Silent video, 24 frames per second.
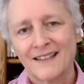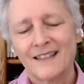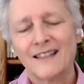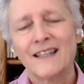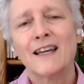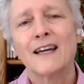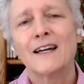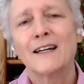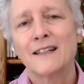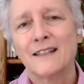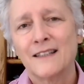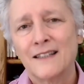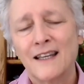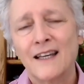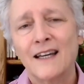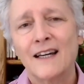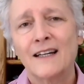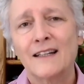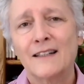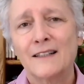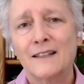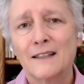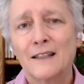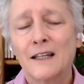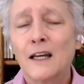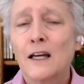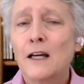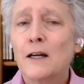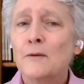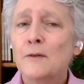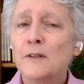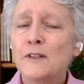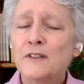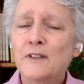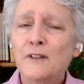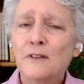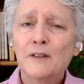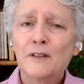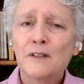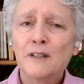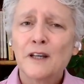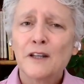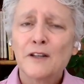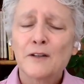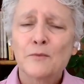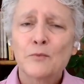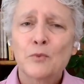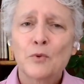Yeah. But so the
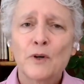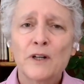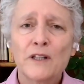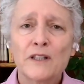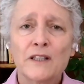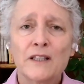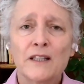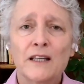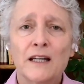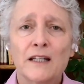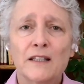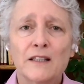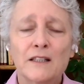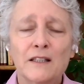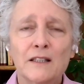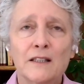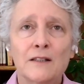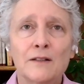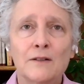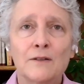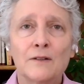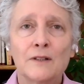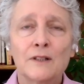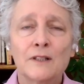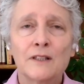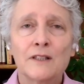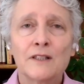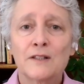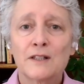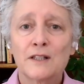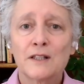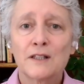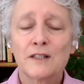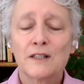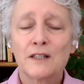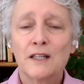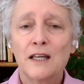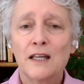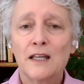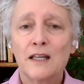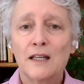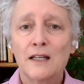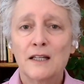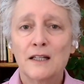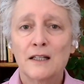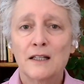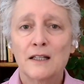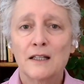other point to get to is to
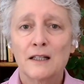take,